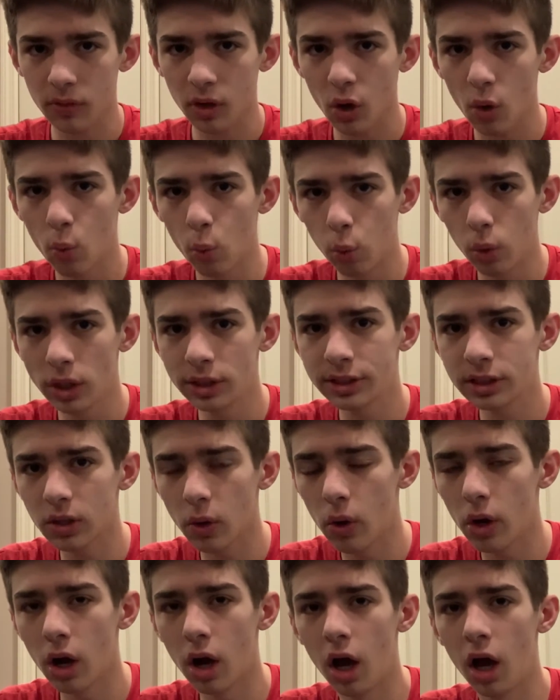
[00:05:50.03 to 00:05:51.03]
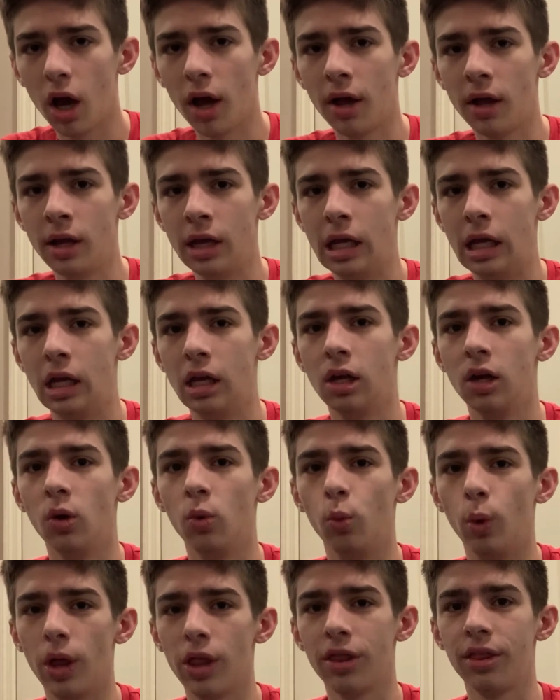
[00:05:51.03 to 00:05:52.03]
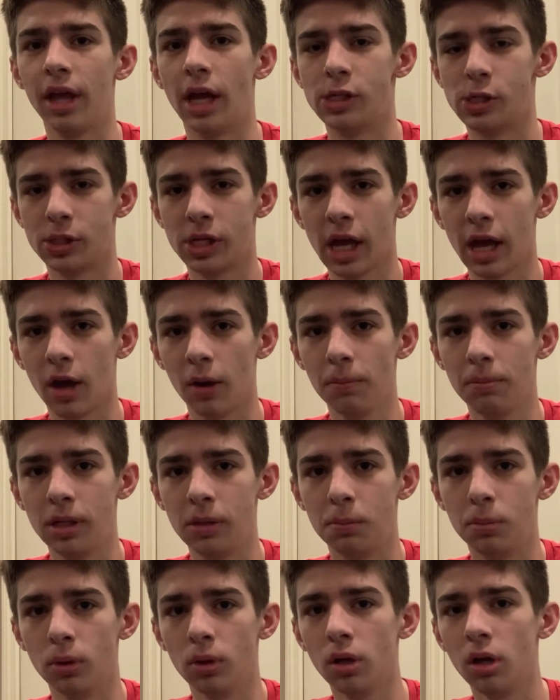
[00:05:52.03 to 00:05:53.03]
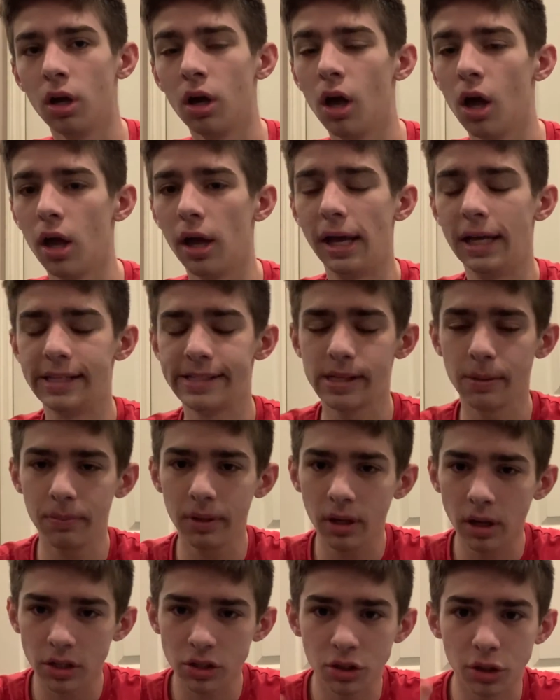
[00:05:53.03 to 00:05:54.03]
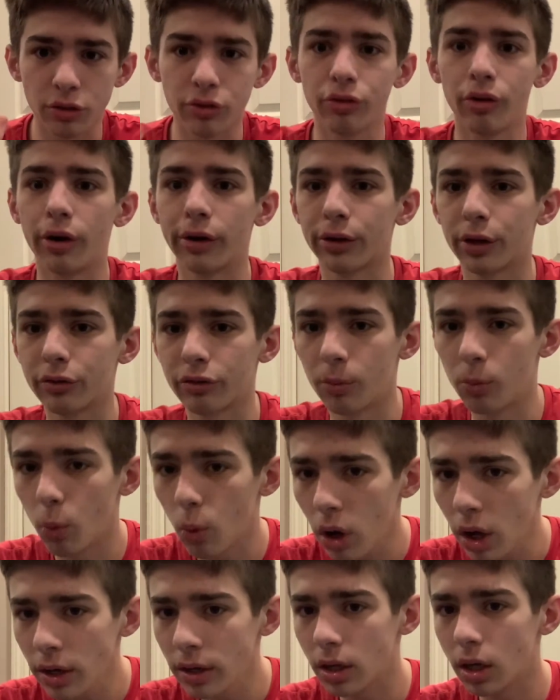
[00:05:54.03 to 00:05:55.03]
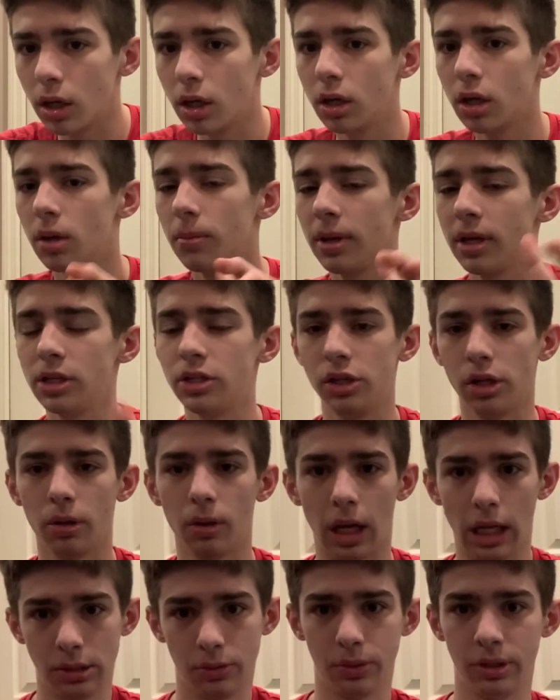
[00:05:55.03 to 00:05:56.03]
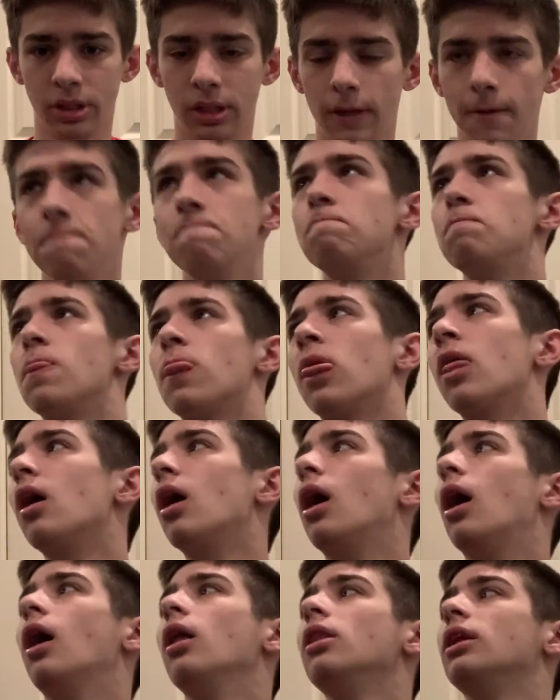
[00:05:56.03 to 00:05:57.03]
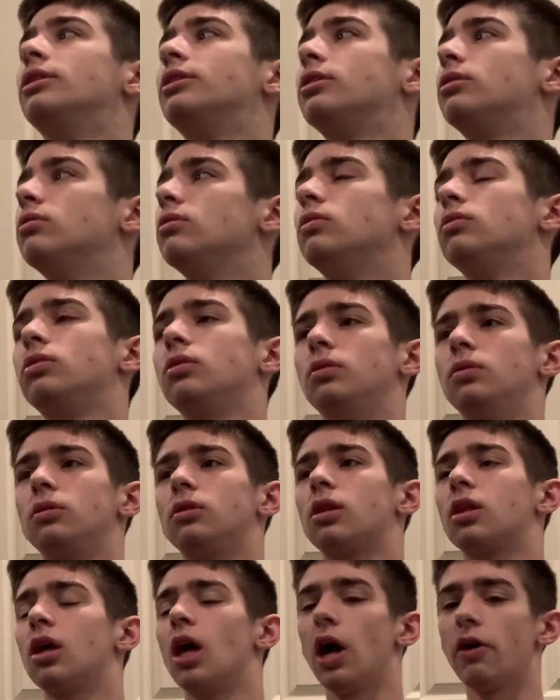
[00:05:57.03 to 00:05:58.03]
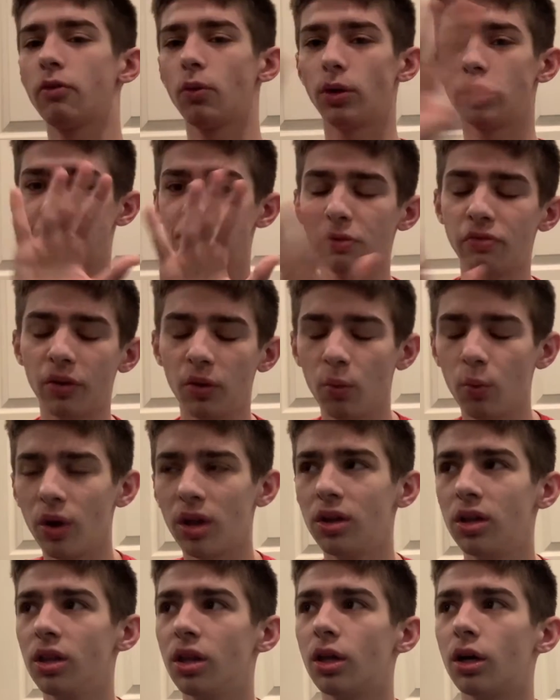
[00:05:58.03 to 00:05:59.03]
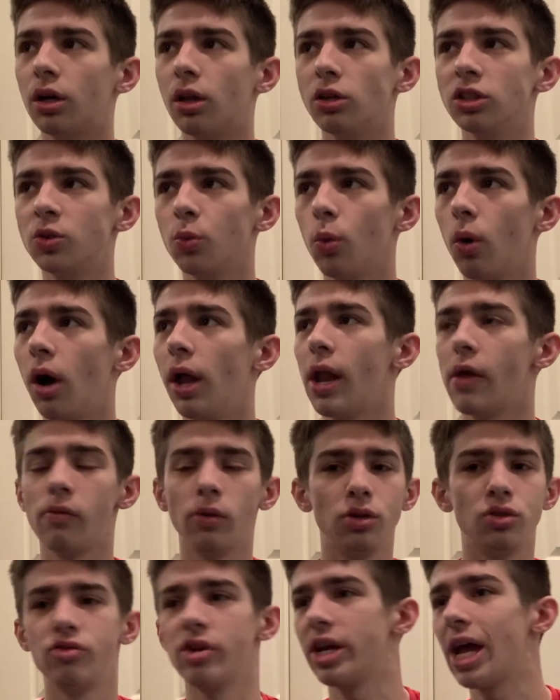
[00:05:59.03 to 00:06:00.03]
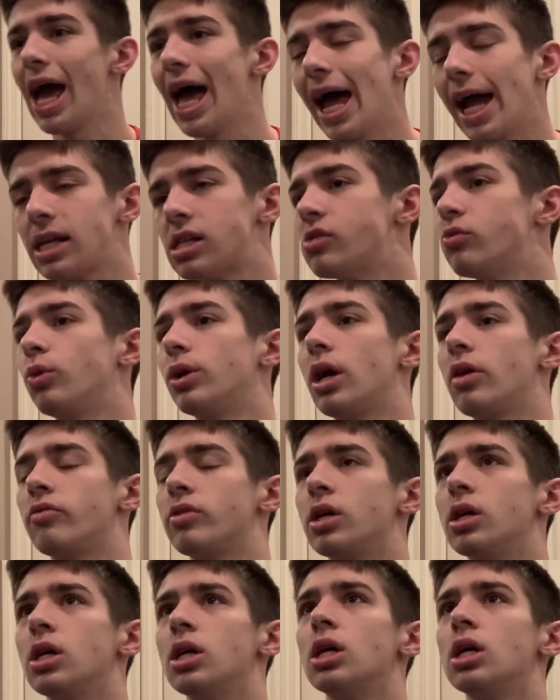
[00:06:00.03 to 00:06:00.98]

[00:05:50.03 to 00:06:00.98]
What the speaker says: What's going on with the edge of town people? Is it because they're farther from Wanda? Because, as you see, so everyone's moving when they're close to Wanda. Everyone's very active, whatever.